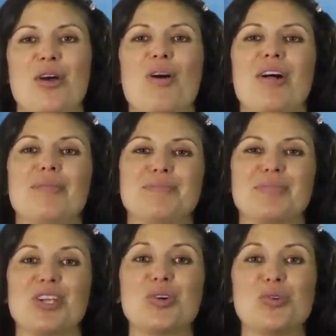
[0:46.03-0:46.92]
Well,
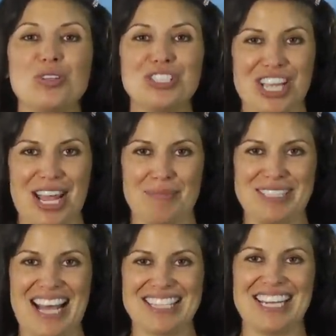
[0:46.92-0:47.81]
Cool
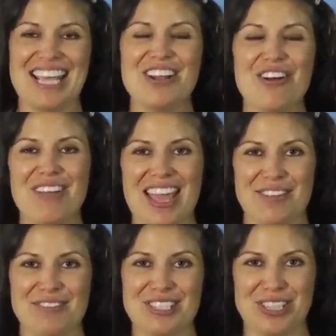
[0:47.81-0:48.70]
Jams has an
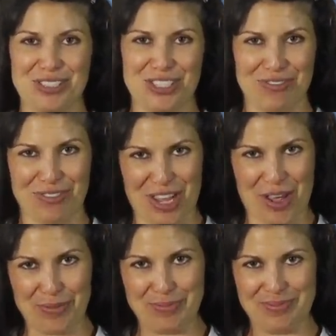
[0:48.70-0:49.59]
innovative solution for
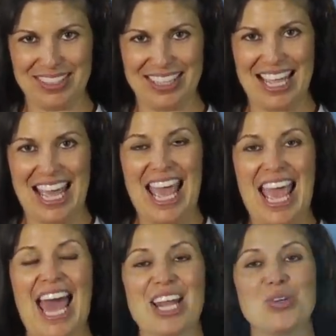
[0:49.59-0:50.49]
you.
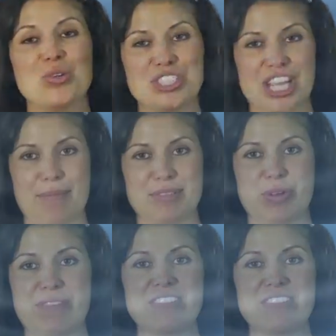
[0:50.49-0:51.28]
At Cool Jams, we've